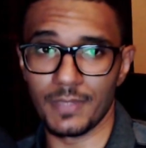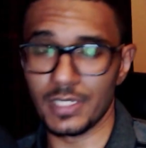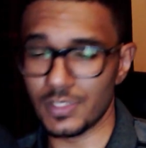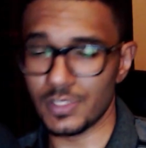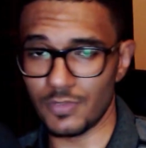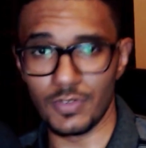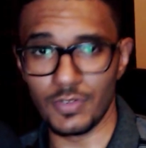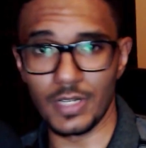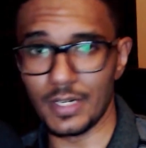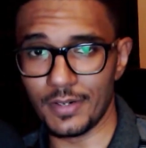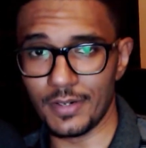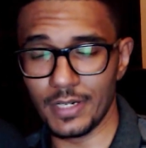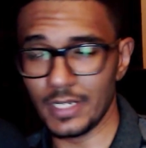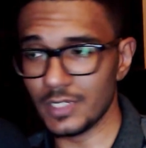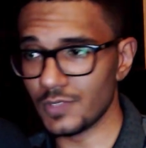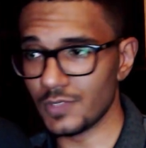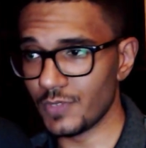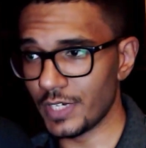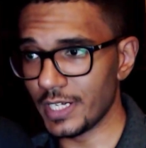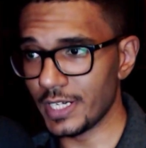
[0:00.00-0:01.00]
It's very,
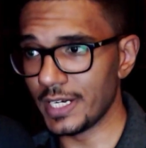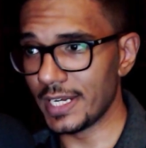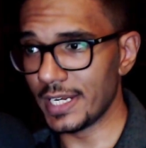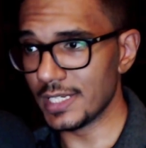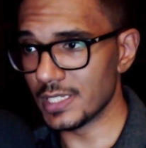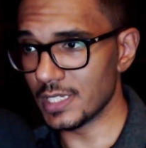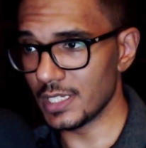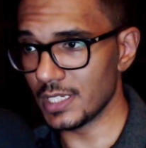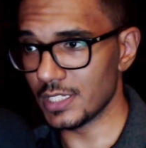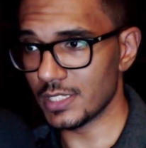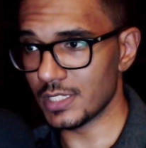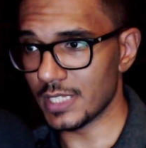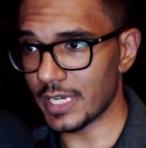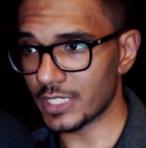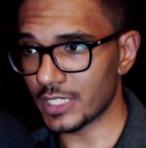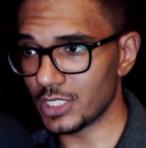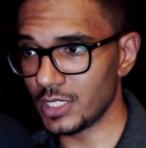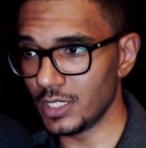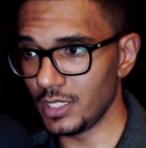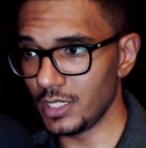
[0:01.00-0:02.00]
it's very nice. It's
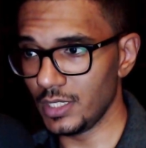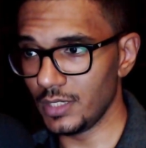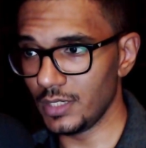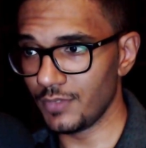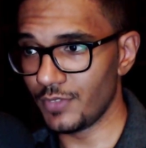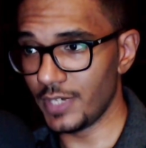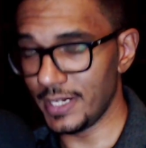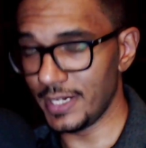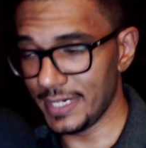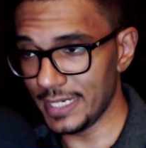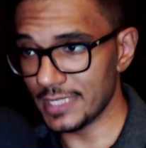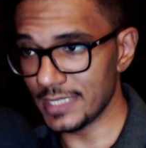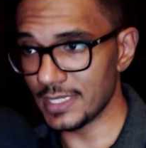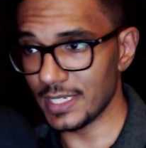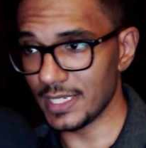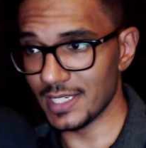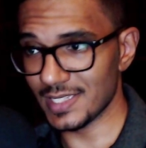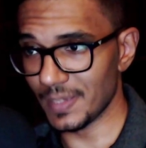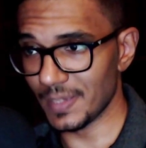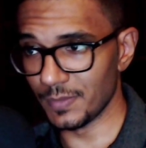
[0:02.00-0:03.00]
actually very neat
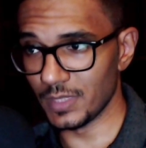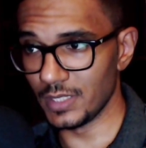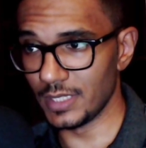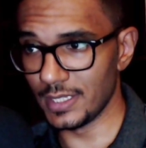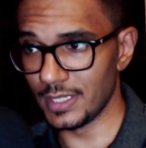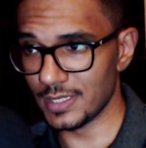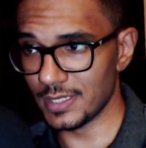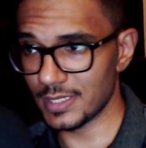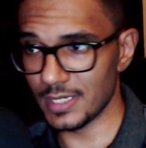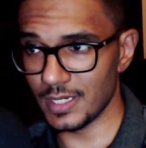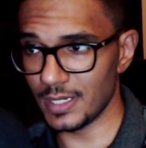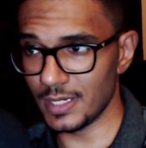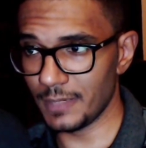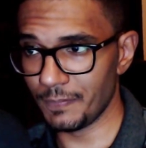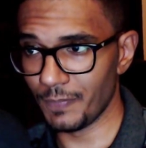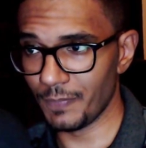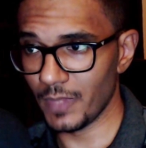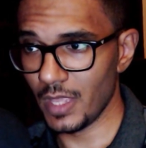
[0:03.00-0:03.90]
and something that uh,